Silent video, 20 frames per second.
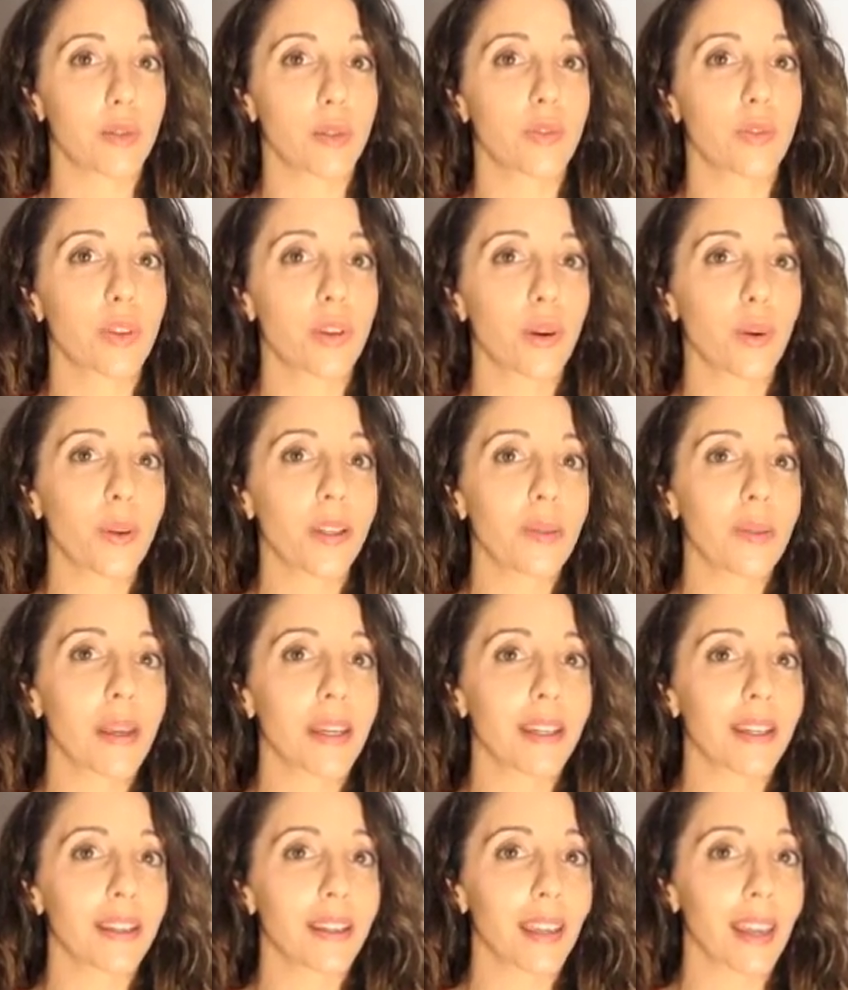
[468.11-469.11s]
So if you're going to
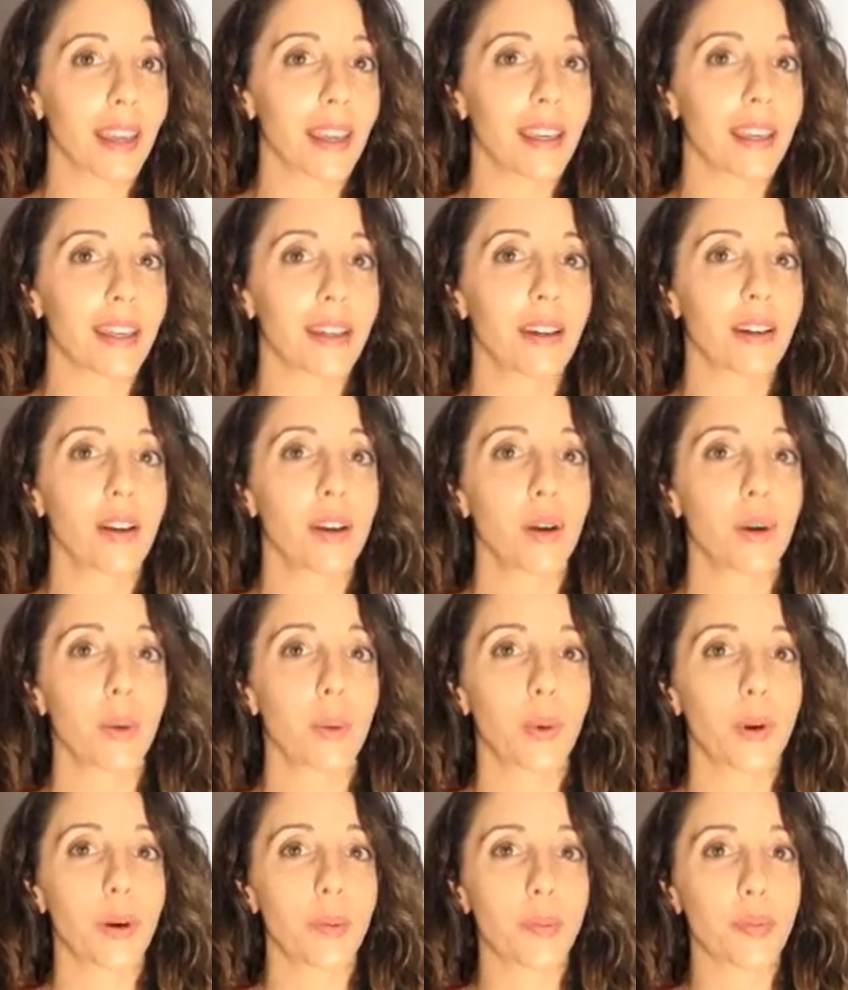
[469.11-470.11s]
make a cake
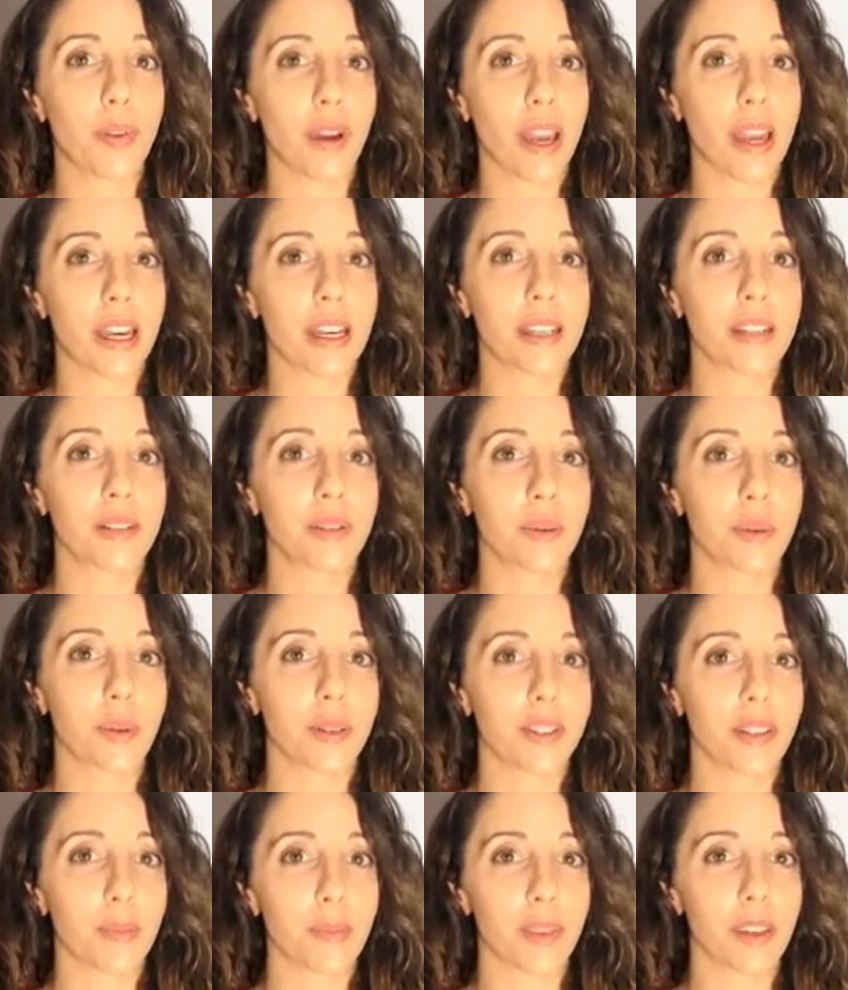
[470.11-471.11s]
or a bread or
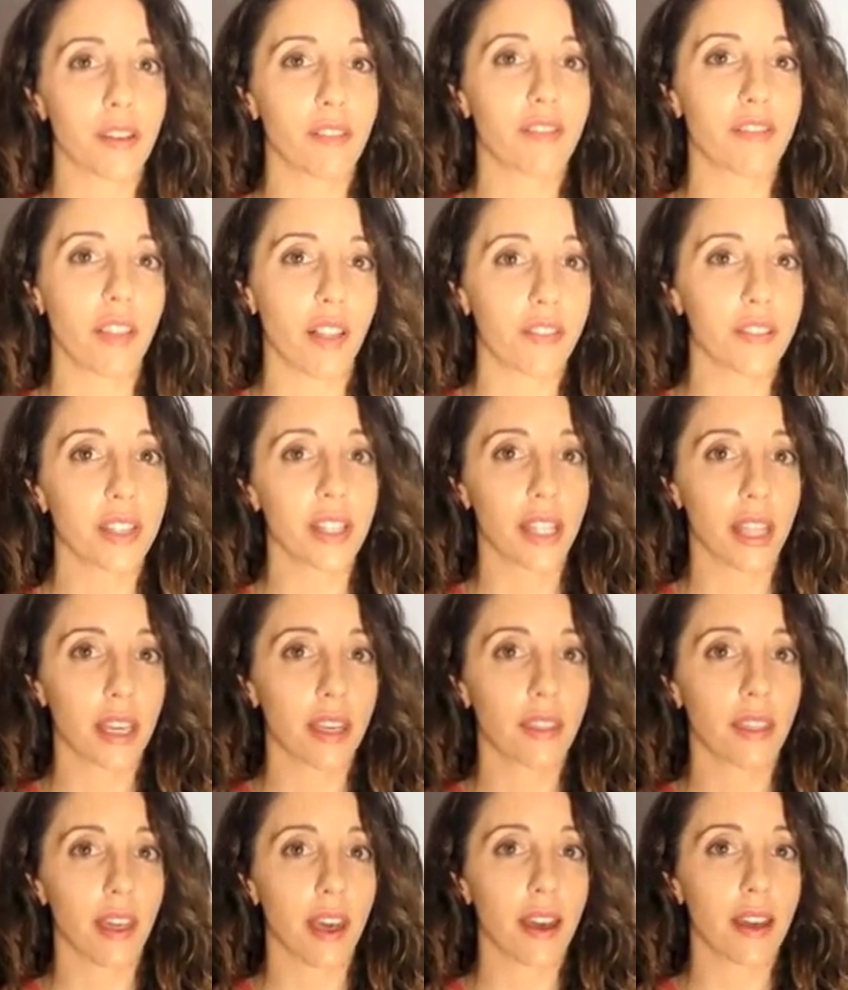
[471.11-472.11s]
something fluffy
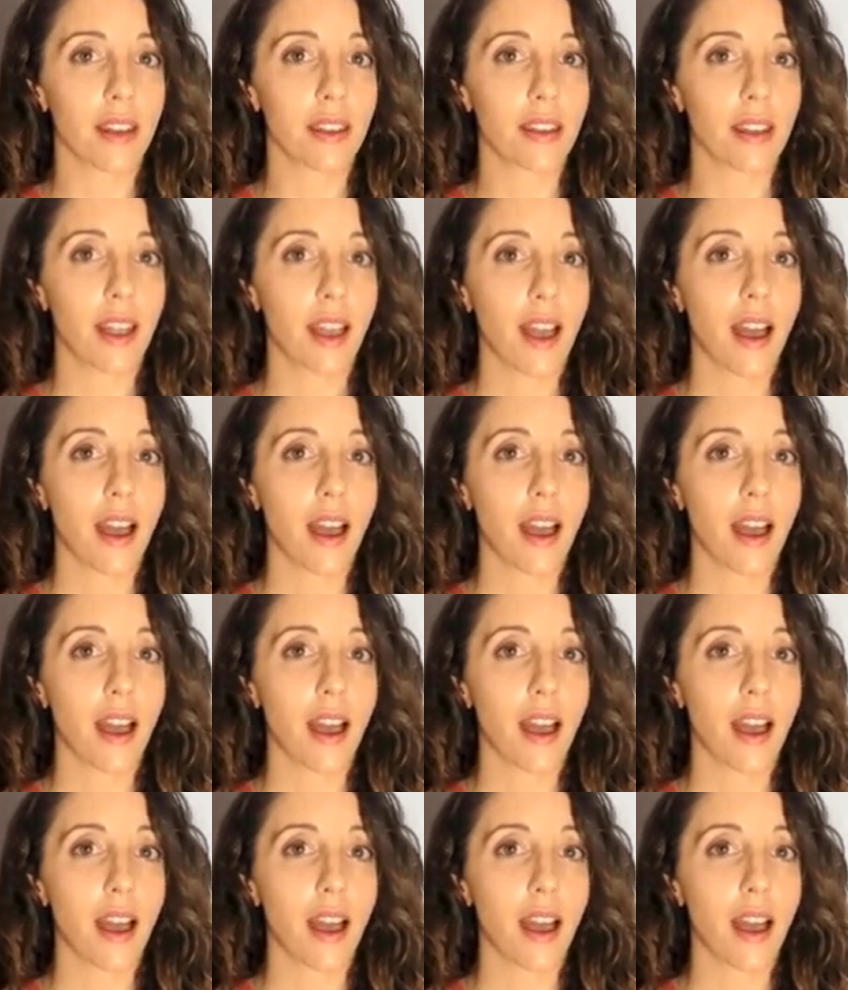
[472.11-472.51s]
like that,